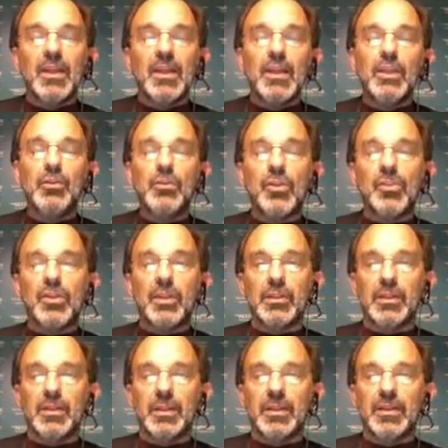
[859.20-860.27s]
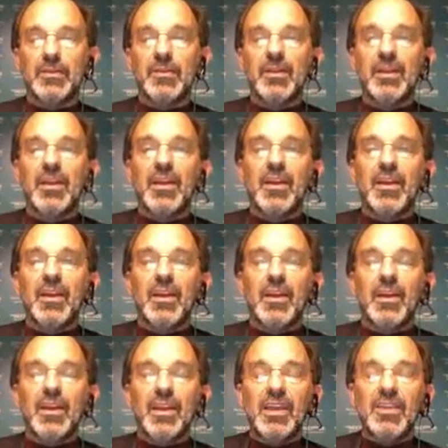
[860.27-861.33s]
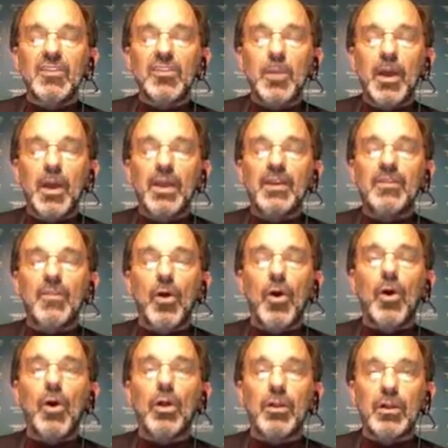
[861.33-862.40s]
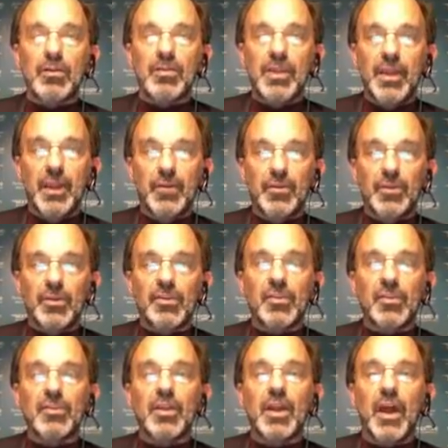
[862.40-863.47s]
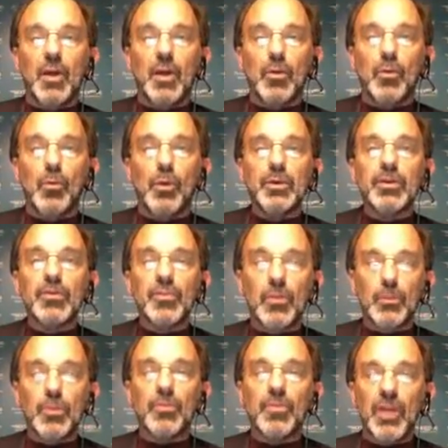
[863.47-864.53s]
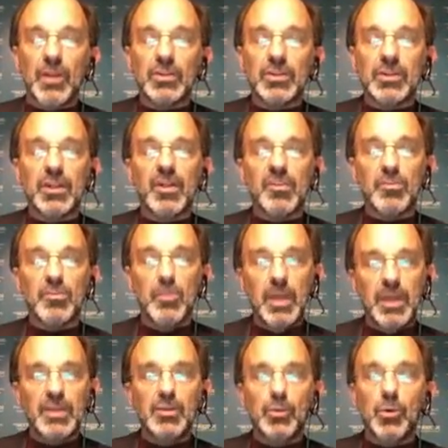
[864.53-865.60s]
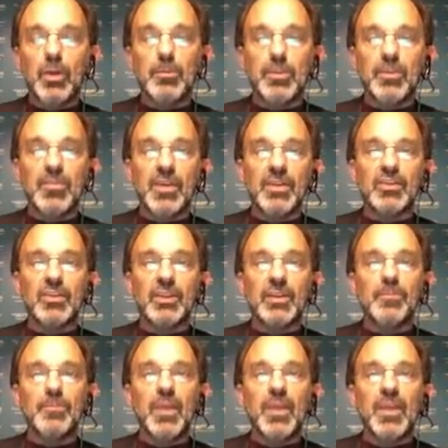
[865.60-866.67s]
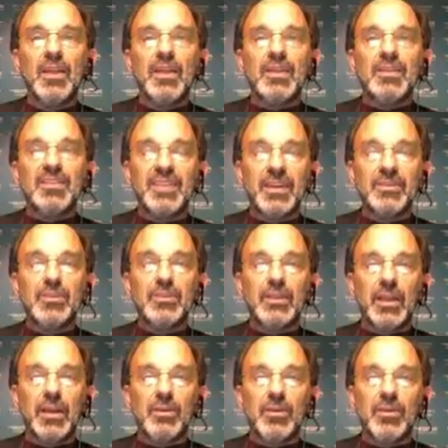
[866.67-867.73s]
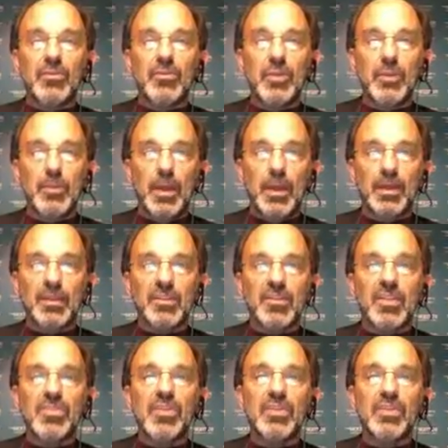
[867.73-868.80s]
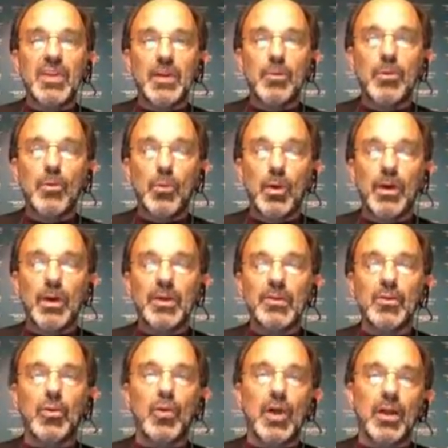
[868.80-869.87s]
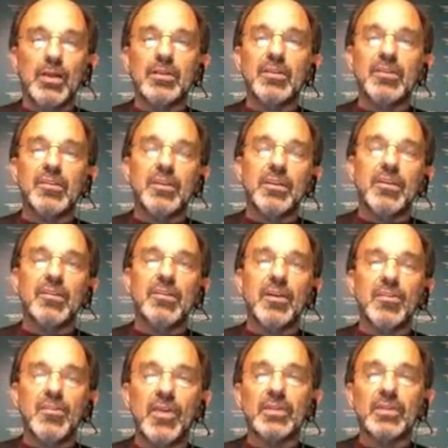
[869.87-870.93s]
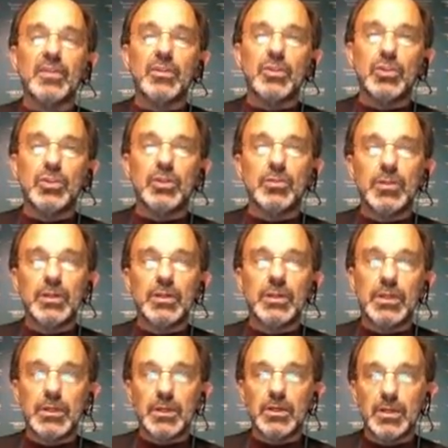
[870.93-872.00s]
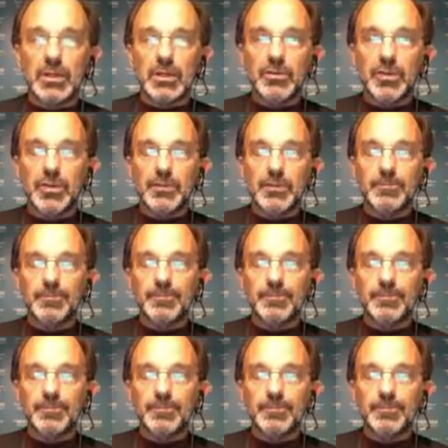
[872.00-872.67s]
Interestingly, in spite of all of the efforts that our wonderful profession has made toward prevention, dental caries remains the #1 chronic disease affecting children in our country.